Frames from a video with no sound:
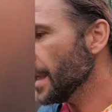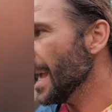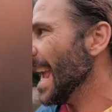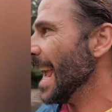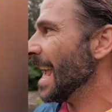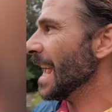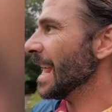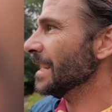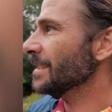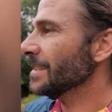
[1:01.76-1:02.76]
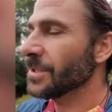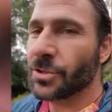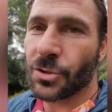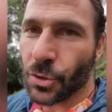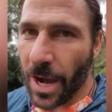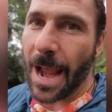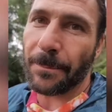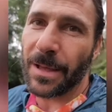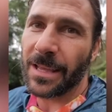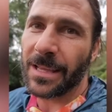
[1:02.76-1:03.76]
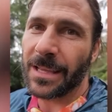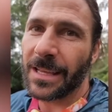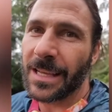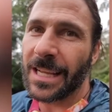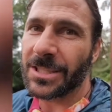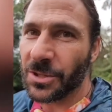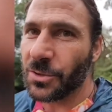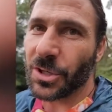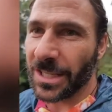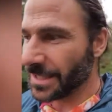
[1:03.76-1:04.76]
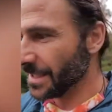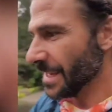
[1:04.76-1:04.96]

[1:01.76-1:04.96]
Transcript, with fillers: and trap its nutrients.